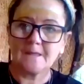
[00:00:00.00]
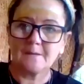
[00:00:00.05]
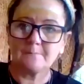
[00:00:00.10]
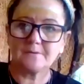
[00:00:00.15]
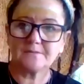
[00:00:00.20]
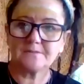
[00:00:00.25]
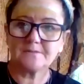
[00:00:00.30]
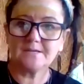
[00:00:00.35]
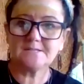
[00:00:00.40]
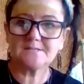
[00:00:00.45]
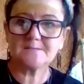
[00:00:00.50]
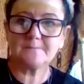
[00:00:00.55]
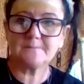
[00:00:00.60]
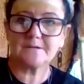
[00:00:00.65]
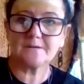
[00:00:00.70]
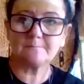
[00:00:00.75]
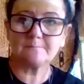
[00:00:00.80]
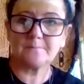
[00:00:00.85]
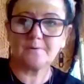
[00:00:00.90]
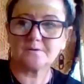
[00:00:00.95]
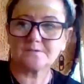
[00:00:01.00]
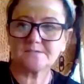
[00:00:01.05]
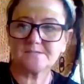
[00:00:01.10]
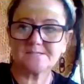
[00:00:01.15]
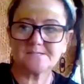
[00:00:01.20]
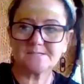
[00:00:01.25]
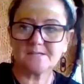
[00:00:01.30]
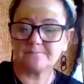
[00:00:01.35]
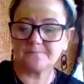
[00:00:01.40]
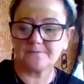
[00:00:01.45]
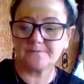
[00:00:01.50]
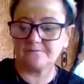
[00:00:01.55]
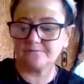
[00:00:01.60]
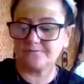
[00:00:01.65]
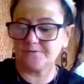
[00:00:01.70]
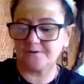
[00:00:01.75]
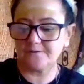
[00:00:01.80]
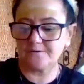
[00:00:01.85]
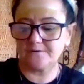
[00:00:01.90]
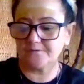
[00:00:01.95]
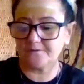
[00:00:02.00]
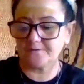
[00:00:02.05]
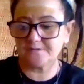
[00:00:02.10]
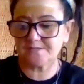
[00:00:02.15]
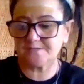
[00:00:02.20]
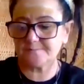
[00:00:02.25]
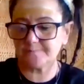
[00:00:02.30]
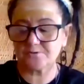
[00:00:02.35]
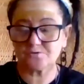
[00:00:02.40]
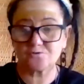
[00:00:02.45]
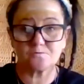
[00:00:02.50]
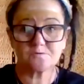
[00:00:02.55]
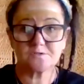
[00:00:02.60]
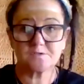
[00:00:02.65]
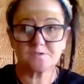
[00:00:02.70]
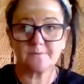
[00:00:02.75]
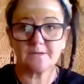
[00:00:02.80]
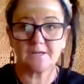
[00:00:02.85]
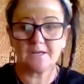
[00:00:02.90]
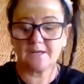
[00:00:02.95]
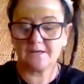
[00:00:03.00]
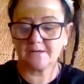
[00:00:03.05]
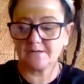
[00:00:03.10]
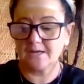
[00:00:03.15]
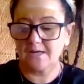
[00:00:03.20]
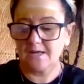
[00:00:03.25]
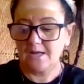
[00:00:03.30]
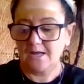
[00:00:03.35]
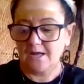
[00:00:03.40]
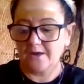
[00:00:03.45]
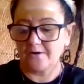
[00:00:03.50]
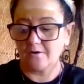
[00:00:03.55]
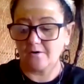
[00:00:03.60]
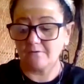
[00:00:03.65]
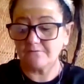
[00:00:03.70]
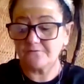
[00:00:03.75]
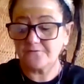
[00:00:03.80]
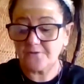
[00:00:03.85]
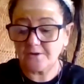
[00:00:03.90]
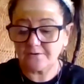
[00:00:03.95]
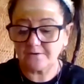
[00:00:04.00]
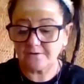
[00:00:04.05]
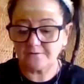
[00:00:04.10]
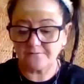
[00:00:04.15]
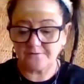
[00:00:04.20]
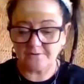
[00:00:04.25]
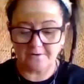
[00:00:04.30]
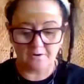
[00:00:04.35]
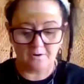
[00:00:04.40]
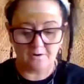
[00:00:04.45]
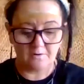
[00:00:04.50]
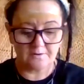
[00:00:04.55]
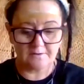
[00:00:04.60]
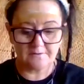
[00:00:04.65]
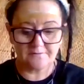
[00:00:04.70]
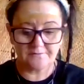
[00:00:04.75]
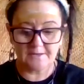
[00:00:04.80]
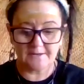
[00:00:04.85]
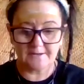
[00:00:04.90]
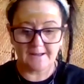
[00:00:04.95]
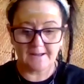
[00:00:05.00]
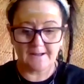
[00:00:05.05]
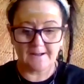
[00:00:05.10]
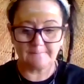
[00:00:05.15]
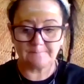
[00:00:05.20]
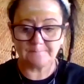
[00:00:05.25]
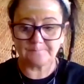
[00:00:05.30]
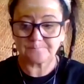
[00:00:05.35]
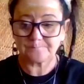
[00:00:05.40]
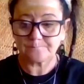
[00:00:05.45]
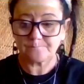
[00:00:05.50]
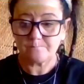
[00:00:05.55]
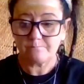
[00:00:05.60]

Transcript: But these midden pots are something very, very special to me. And, and I'm very, very honoured that um,